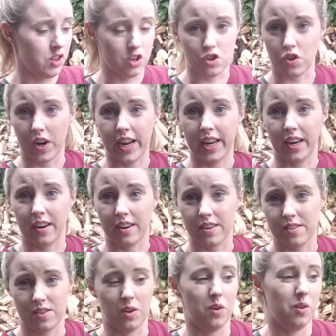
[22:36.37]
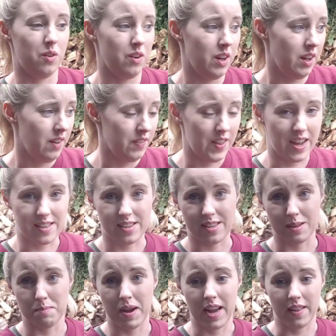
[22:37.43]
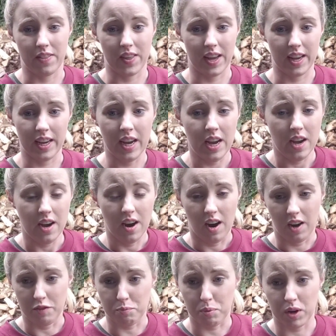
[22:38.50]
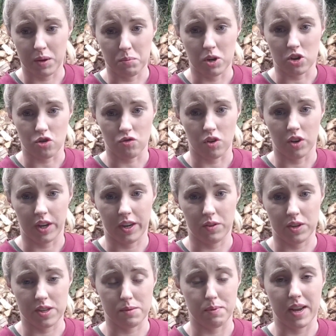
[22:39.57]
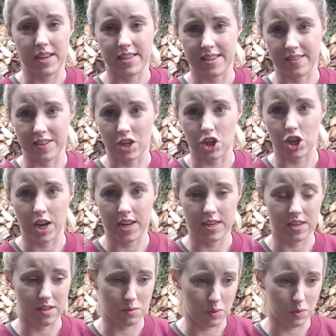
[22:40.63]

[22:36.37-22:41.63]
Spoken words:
the trailer, so that's the main thing. I've pretty much run out of space in the shed